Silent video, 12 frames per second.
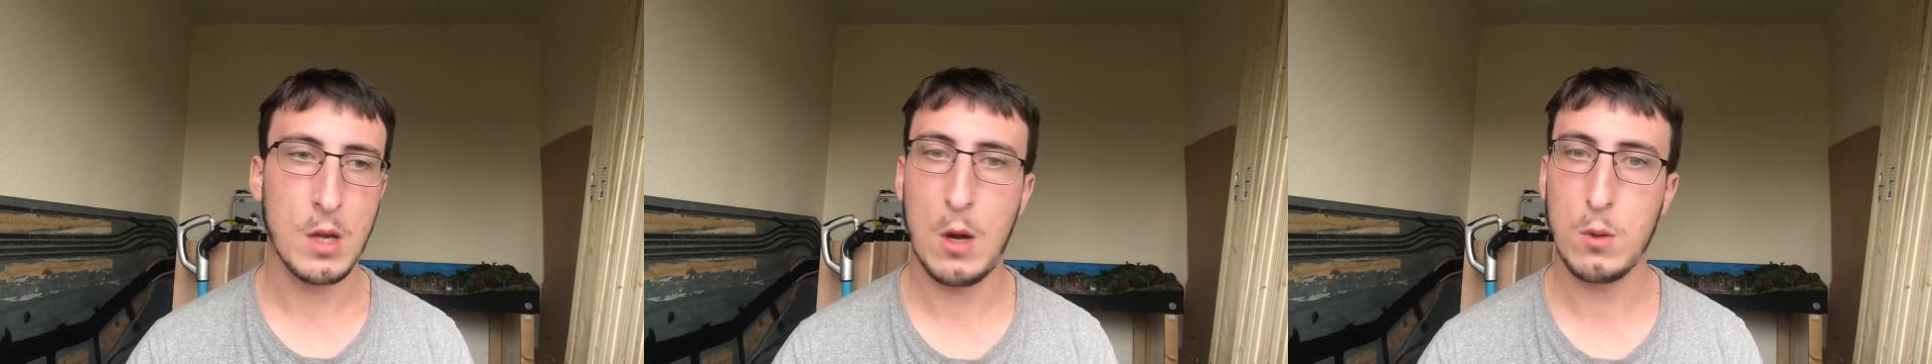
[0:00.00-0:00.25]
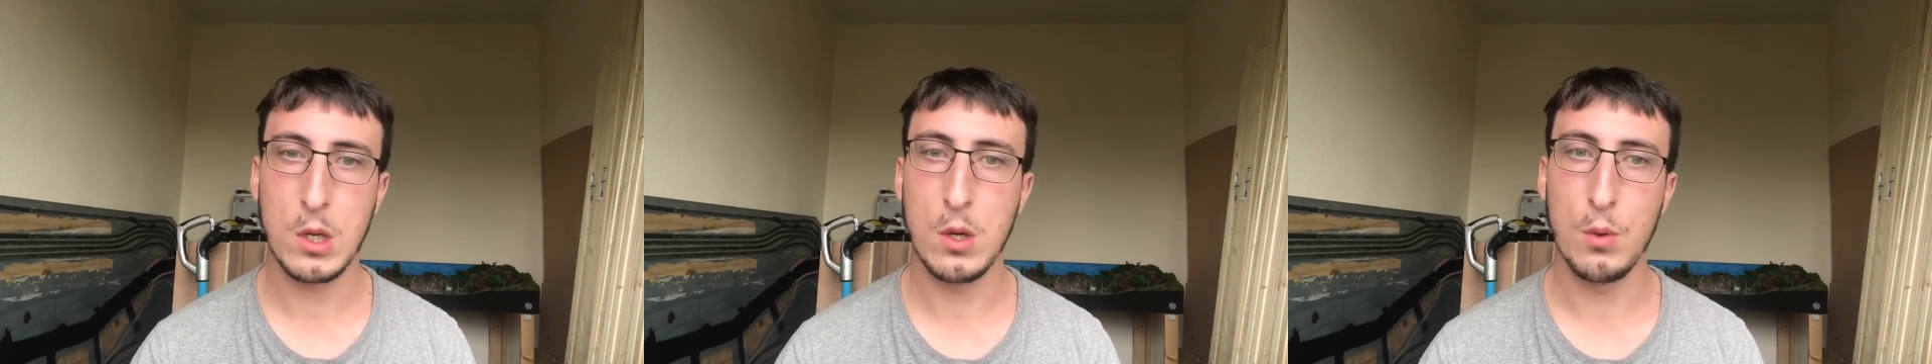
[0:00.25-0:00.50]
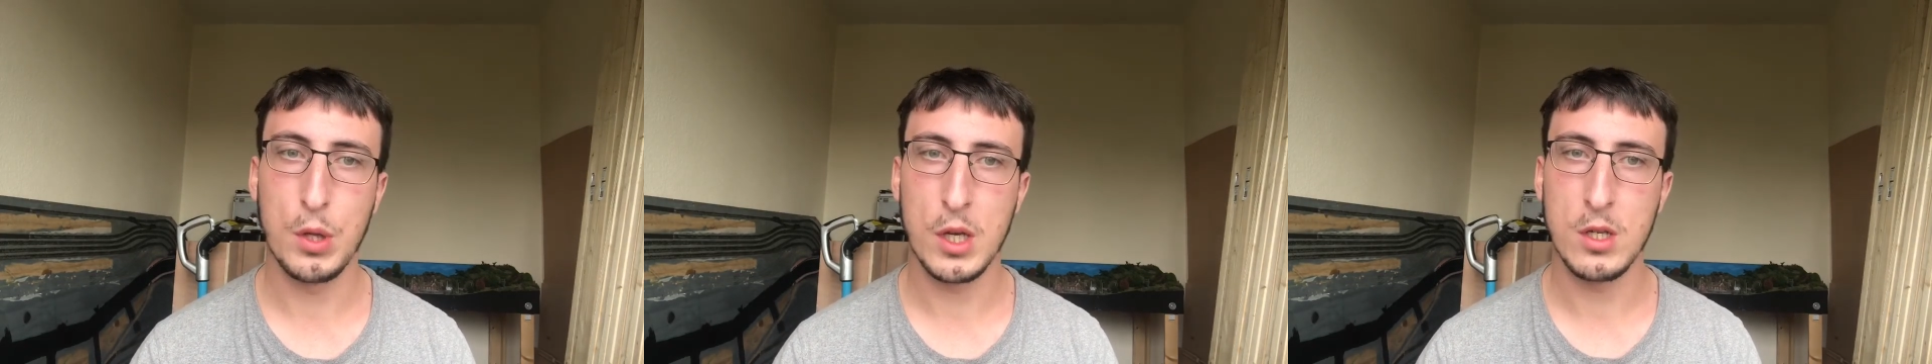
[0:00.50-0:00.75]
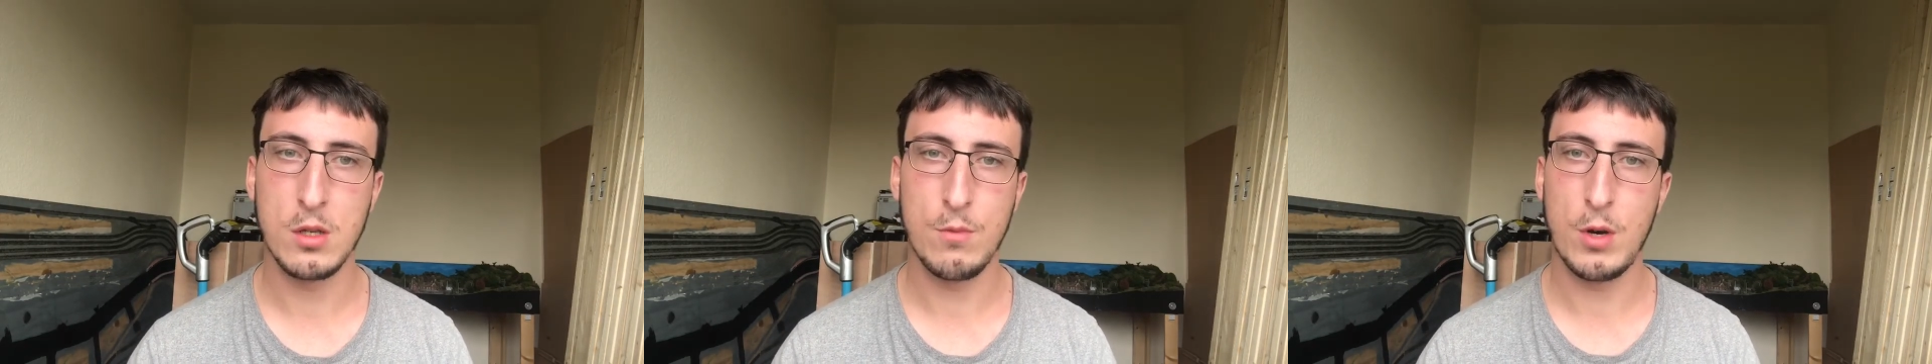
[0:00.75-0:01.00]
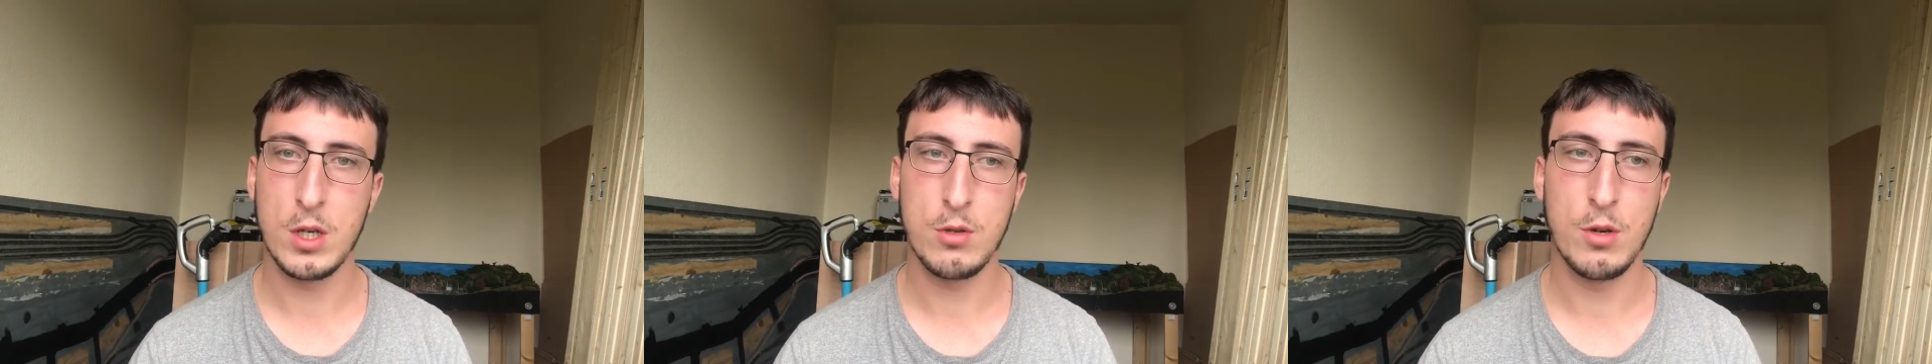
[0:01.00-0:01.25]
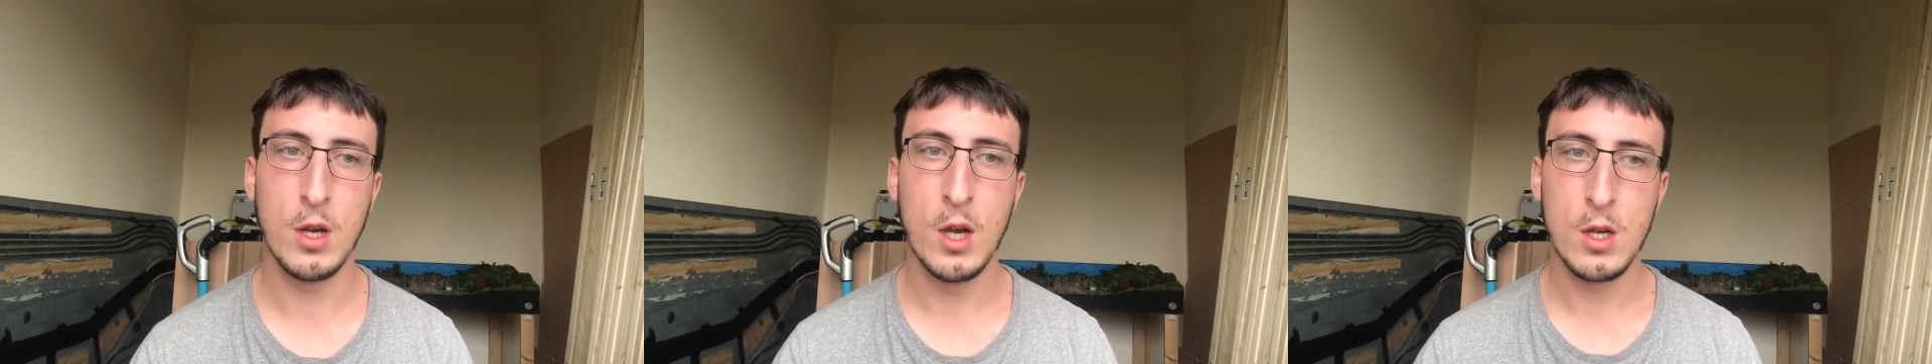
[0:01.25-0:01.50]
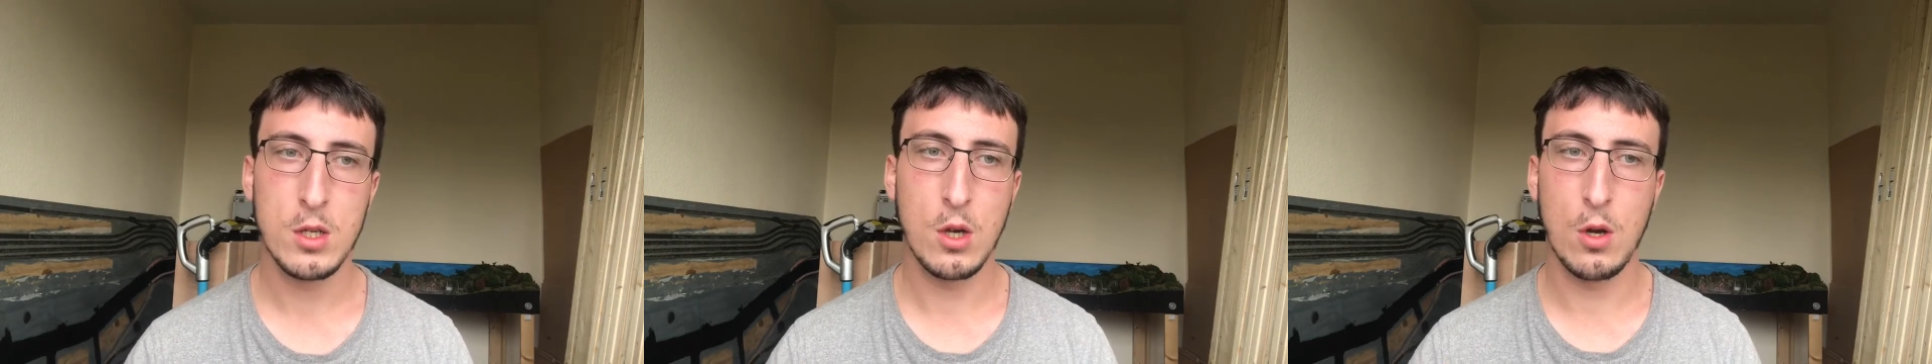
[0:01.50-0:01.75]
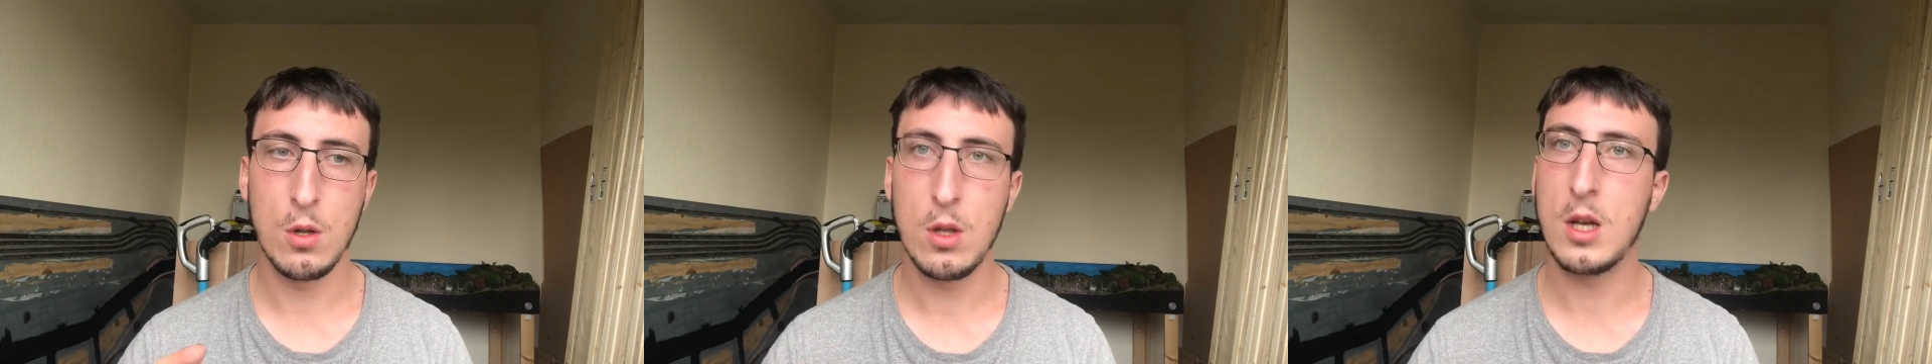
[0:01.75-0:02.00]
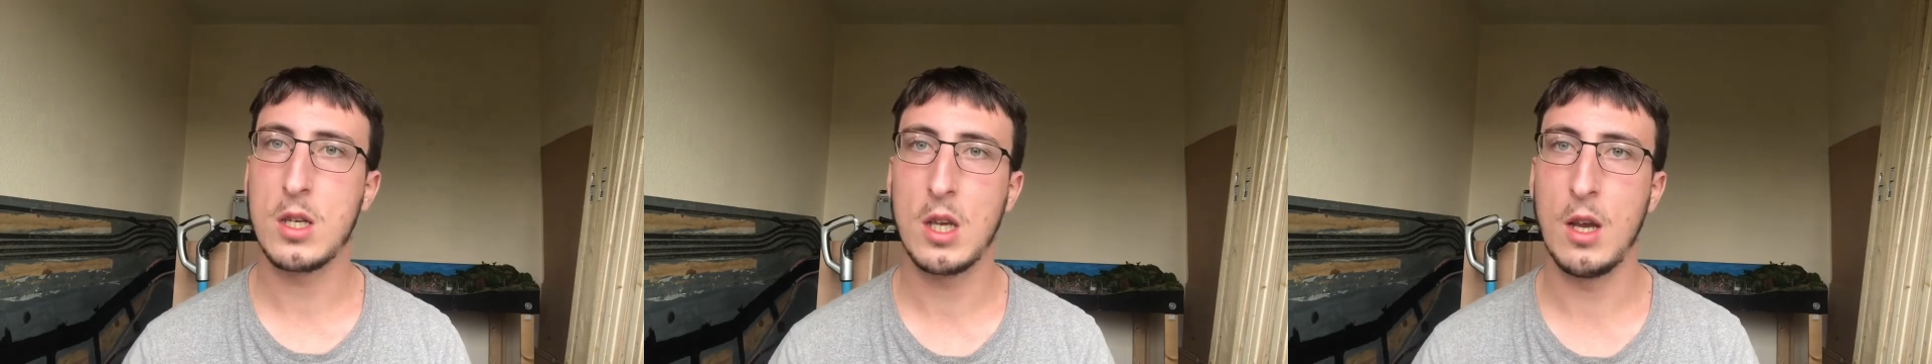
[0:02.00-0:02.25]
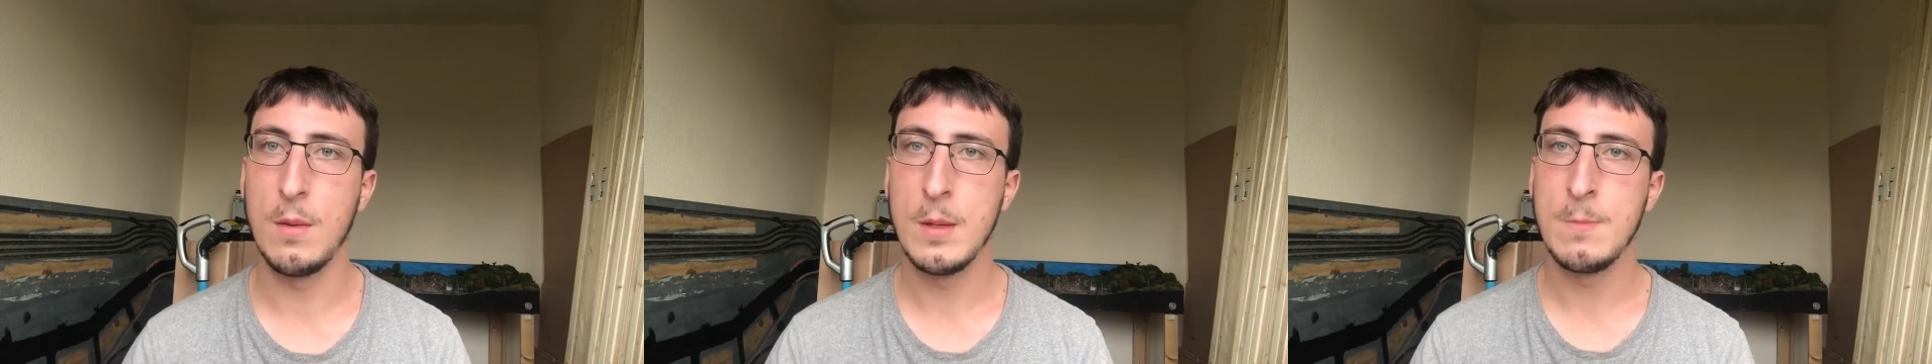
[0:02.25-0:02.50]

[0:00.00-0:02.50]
to do things in Restrict. So like I said,